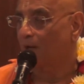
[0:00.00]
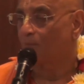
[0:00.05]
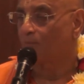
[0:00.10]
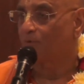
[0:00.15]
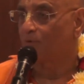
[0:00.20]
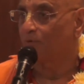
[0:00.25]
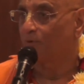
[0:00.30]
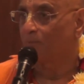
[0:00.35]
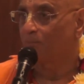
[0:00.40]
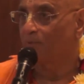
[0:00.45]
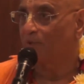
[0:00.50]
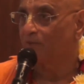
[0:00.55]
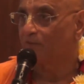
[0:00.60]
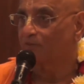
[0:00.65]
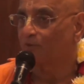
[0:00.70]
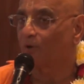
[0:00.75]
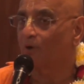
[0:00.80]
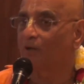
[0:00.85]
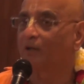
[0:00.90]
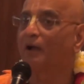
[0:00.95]
up to a place
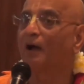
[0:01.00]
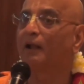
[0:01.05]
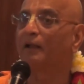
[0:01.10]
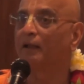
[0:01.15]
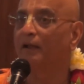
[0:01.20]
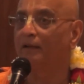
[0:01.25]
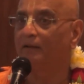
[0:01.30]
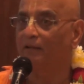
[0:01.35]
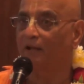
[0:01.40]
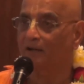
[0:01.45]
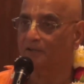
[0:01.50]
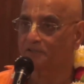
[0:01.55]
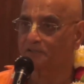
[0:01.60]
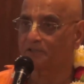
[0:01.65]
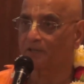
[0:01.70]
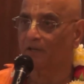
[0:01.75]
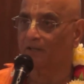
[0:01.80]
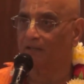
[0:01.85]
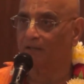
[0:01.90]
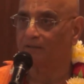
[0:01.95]
called Kanai
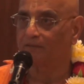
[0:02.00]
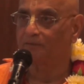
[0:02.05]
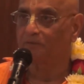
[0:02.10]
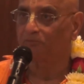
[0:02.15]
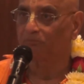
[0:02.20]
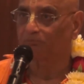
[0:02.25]
Natshala,